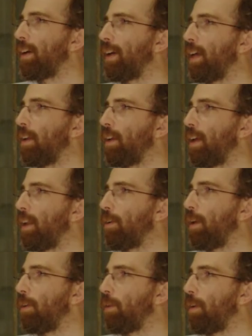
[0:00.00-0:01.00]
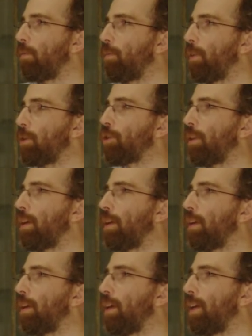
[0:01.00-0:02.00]
and
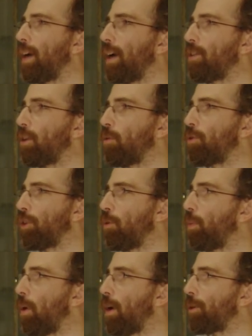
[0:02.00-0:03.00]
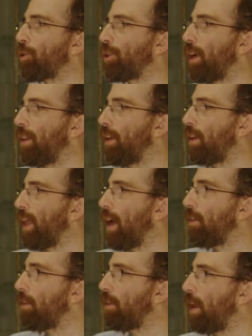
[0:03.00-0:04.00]
eventually he got his own show, Bosch, and then
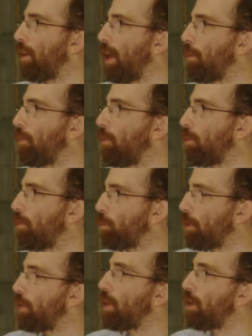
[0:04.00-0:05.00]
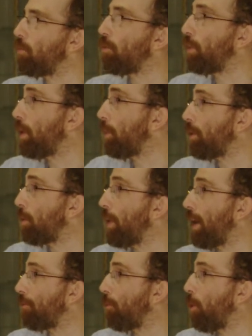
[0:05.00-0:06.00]
they prevented him from being able to come
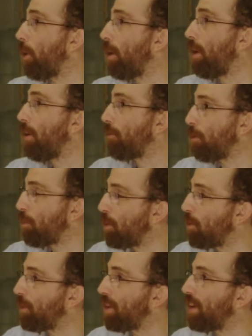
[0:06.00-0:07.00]
back for the movie.